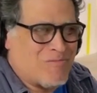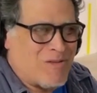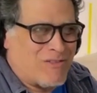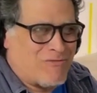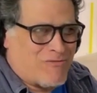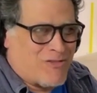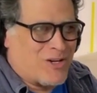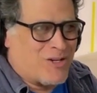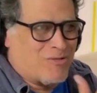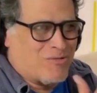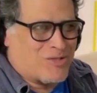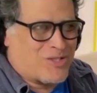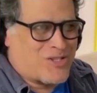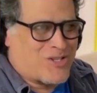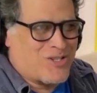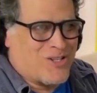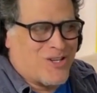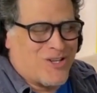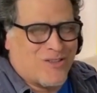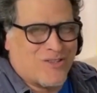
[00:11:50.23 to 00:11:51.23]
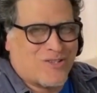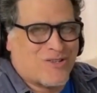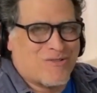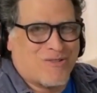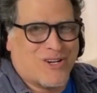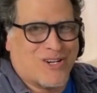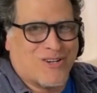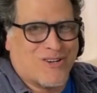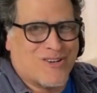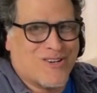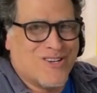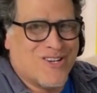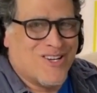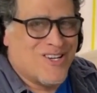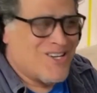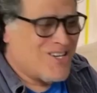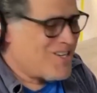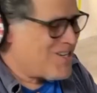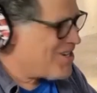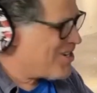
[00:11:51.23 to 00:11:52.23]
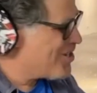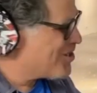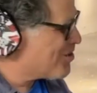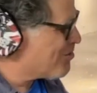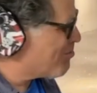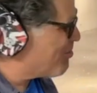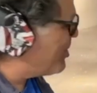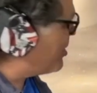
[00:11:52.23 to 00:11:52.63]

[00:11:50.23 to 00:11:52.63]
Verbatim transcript: My finger was still on the trigger, and the